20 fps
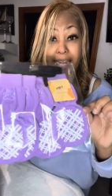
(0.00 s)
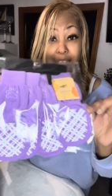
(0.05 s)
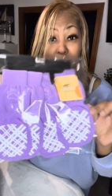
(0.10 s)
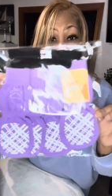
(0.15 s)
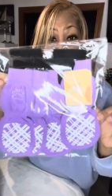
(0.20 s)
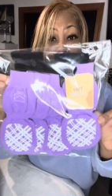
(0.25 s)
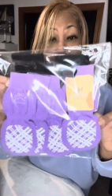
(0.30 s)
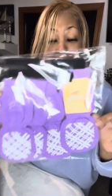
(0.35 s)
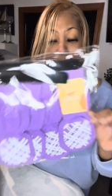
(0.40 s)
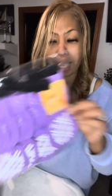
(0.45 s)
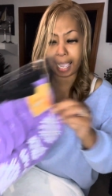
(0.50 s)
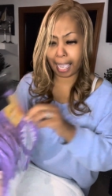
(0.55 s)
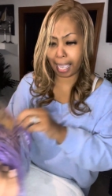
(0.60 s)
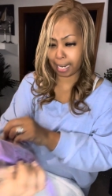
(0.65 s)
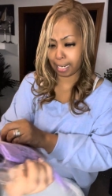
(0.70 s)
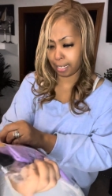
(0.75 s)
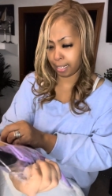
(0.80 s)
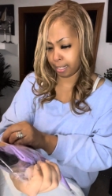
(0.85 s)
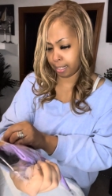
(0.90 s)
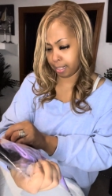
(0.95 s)
is what I
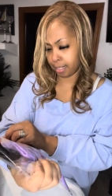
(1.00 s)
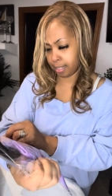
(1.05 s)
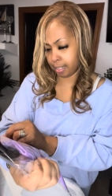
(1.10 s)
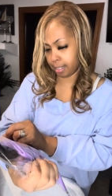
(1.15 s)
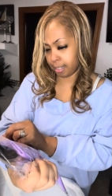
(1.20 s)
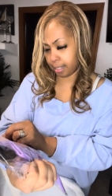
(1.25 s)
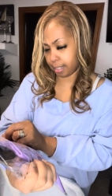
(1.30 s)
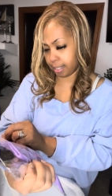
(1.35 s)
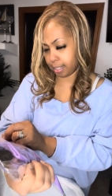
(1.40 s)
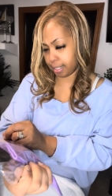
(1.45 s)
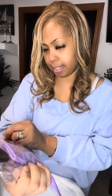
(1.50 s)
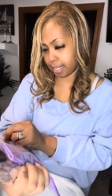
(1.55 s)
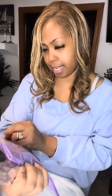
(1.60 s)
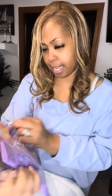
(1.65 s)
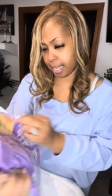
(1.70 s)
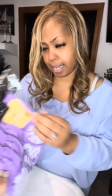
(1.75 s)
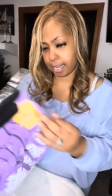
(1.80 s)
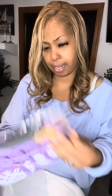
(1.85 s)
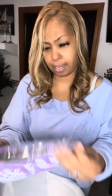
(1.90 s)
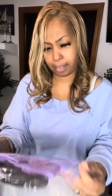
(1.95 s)
got. Does it
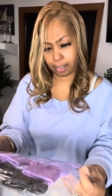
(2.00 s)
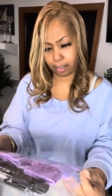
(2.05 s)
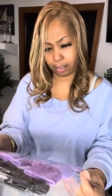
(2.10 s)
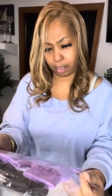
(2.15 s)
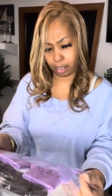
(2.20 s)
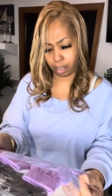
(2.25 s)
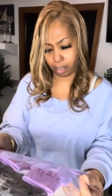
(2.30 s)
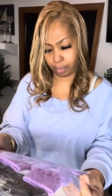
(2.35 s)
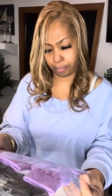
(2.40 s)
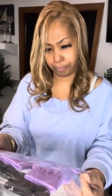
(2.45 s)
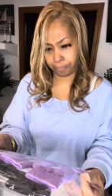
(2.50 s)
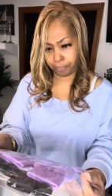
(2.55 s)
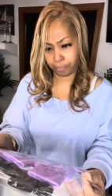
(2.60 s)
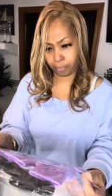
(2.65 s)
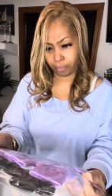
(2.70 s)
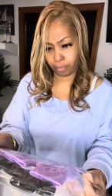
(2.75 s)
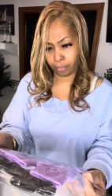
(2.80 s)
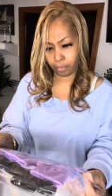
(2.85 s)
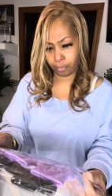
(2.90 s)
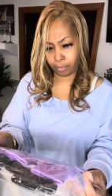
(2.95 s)
say? No.
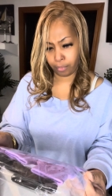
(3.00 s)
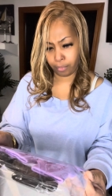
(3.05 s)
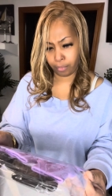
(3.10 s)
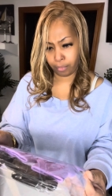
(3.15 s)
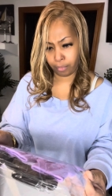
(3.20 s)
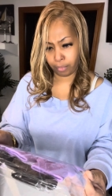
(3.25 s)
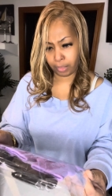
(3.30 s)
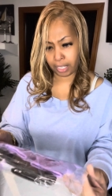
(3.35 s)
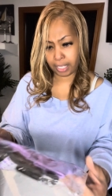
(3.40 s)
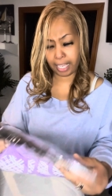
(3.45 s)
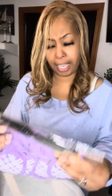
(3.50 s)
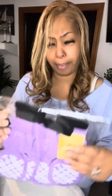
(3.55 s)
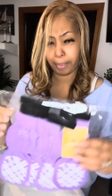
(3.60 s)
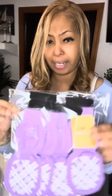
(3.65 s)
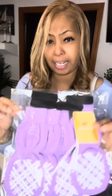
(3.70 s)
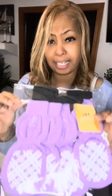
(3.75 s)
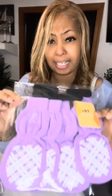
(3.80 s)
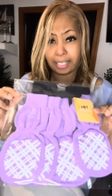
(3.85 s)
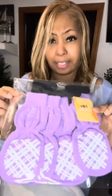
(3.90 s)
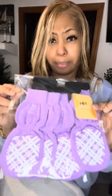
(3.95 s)
Yeah, but
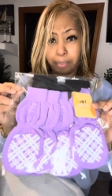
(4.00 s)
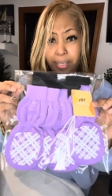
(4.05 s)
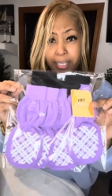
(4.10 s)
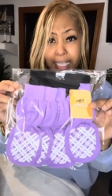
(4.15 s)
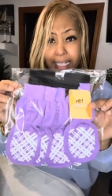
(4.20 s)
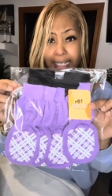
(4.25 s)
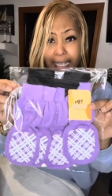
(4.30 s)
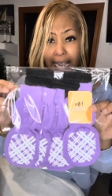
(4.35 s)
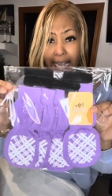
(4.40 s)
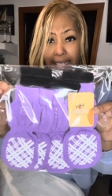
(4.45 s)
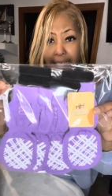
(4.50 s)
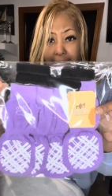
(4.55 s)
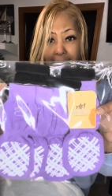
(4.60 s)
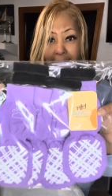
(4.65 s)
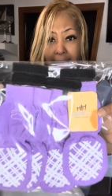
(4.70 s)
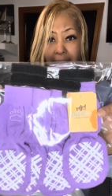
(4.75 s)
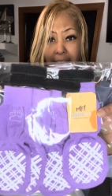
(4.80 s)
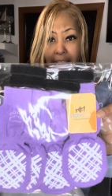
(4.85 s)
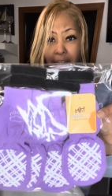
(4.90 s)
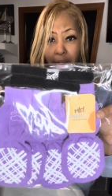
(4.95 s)
this is the biggest size that they
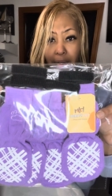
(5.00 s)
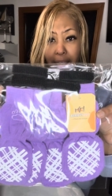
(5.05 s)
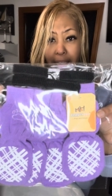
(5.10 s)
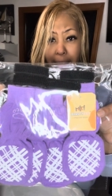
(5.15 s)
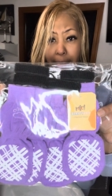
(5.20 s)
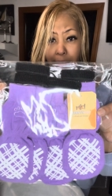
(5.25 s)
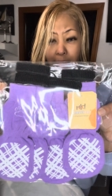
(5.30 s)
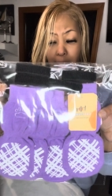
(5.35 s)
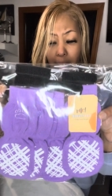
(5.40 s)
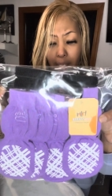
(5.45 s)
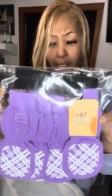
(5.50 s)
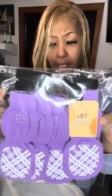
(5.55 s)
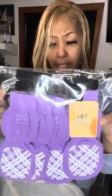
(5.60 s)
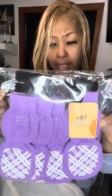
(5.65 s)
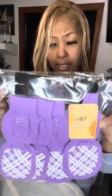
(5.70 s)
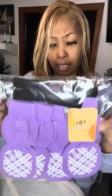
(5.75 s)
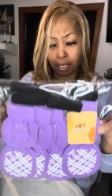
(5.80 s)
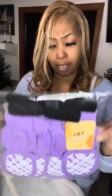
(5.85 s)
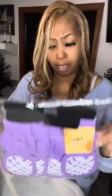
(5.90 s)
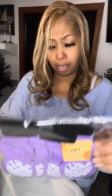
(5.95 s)
had on Amazon.
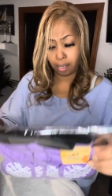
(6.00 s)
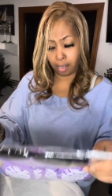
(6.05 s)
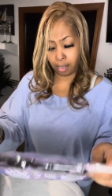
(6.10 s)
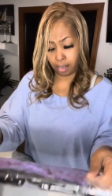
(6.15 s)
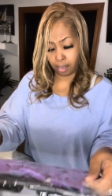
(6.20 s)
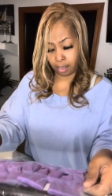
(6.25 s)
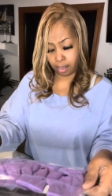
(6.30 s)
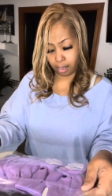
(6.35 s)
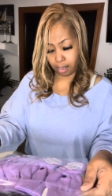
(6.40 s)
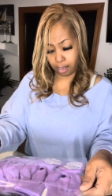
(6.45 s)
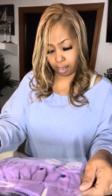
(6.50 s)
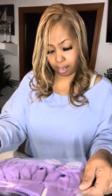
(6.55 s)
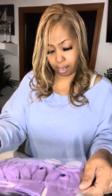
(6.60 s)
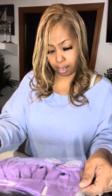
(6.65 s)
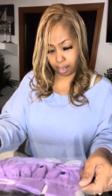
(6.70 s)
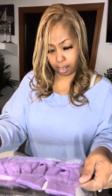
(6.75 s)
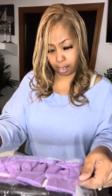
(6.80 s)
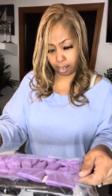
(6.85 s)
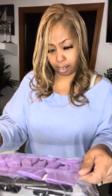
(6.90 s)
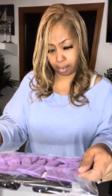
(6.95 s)

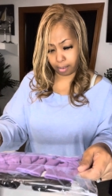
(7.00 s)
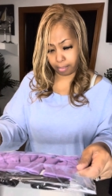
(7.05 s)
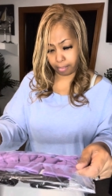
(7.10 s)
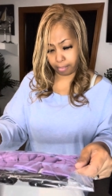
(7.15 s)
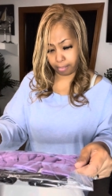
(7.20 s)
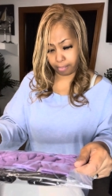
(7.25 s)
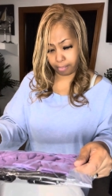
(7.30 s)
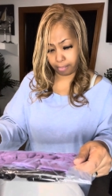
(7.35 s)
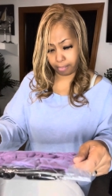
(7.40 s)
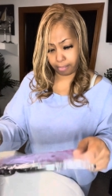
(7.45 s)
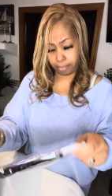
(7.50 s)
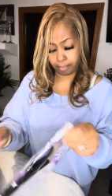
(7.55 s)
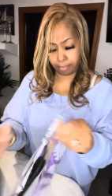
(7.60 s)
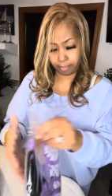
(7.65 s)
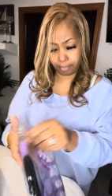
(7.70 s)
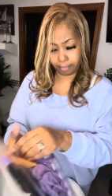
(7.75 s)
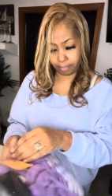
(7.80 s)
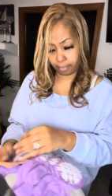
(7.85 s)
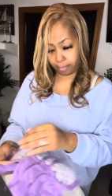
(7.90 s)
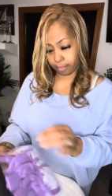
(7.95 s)
Um,
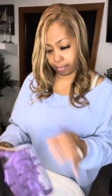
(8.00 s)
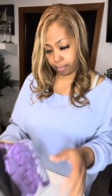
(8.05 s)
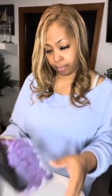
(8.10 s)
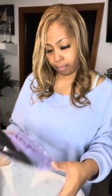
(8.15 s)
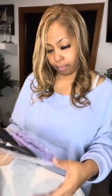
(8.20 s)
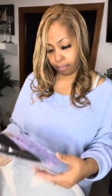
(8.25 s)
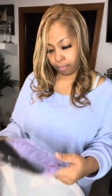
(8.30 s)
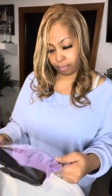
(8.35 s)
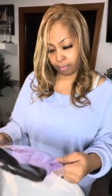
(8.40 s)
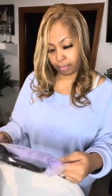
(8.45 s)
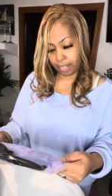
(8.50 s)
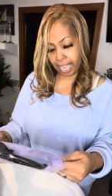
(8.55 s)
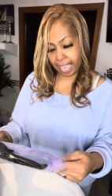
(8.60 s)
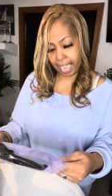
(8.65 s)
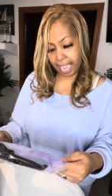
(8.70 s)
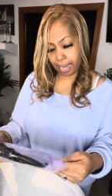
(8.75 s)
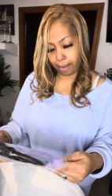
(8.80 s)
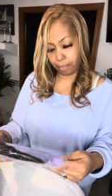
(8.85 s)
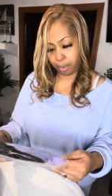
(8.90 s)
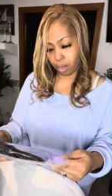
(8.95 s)
they
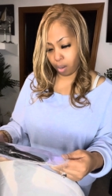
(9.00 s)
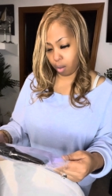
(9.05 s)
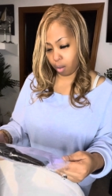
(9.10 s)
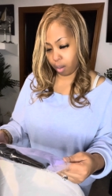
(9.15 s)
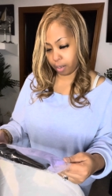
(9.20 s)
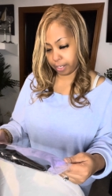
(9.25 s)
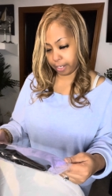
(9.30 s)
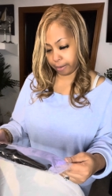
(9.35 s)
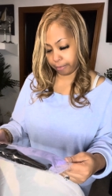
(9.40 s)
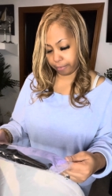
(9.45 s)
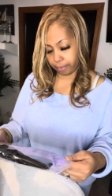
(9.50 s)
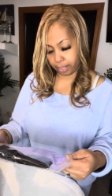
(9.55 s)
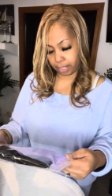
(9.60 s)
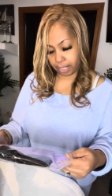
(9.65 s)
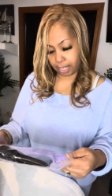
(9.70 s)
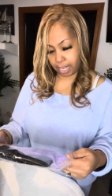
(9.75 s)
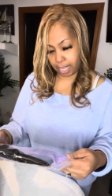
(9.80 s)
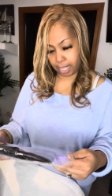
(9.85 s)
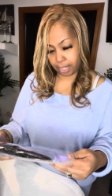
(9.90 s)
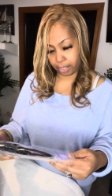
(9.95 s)
had them in all different
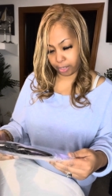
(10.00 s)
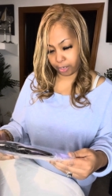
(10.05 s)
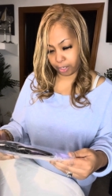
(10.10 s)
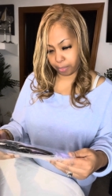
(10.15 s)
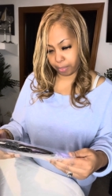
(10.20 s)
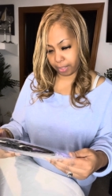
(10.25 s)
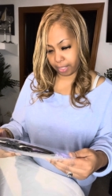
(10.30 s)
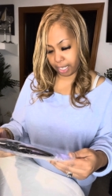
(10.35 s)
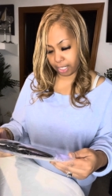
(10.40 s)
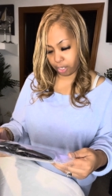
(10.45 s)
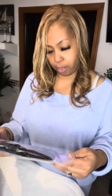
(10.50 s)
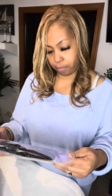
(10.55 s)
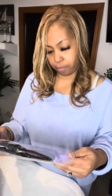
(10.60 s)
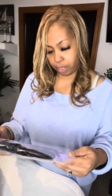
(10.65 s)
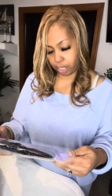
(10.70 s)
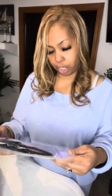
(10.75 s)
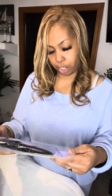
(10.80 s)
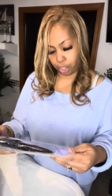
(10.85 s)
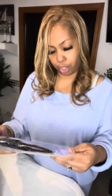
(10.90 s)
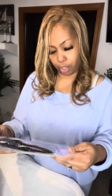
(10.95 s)
colors, but these are
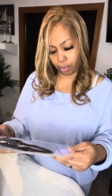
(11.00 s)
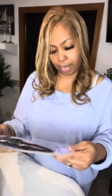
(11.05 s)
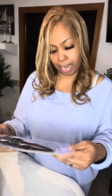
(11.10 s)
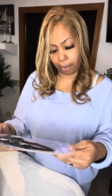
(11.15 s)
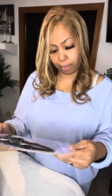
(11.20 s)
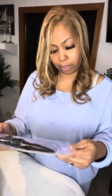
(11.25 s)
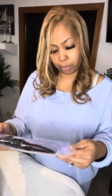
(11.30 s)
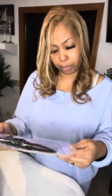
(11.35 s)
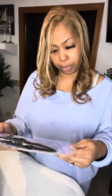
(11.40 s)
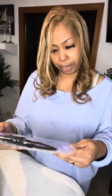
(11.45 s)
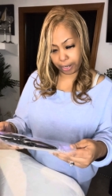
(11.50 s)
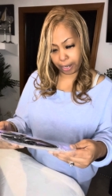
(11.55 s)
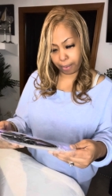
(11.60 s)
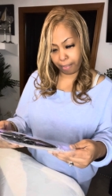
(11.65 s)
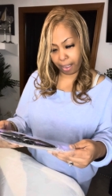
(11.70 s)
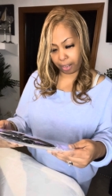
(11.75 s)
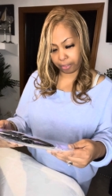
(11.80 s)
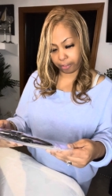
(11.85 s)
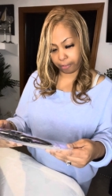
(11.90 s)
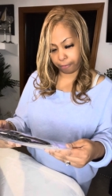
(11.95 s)
really cute. I was worried
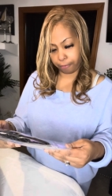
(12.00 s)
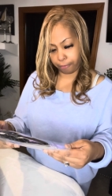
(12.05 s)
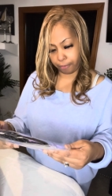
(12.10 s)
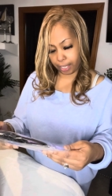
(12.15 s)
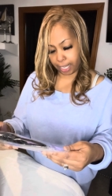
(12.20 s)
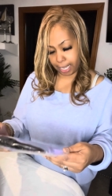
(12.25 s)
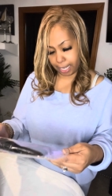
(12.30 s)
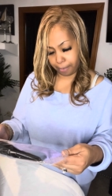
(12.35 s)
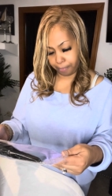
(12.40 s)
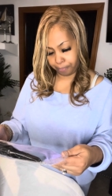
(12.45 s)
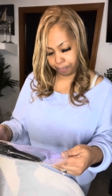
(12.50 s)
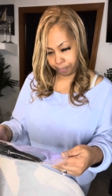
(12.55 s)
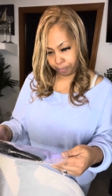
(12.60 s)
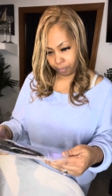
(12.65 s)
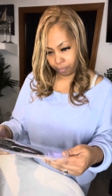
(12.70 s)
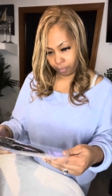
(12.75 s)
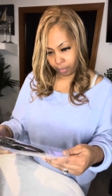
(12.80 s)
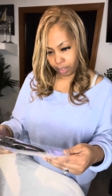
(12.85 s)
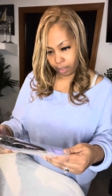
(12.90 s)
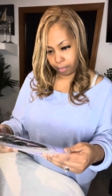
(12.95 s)
about the fit,
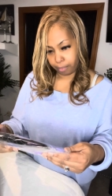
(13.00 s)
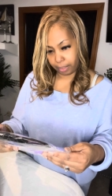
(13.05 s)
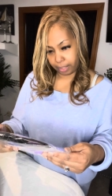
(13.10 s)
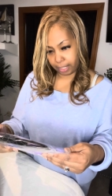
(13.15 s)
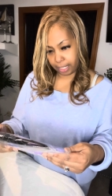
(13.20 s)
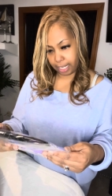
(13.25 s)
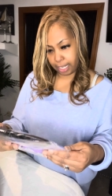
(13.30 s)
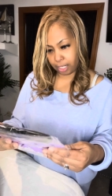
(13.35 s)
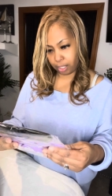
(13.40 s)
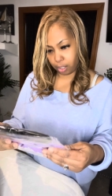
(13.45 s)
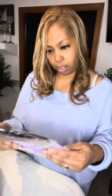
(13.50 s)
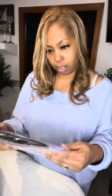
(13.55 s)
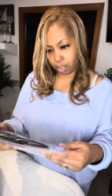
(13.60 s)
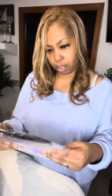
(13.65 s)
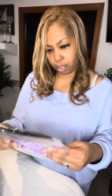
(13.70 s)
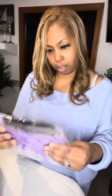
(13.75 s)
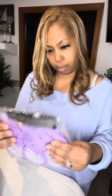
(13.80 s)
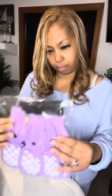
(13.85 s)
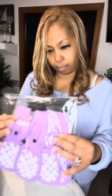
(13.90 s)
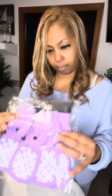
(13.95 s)
but these look,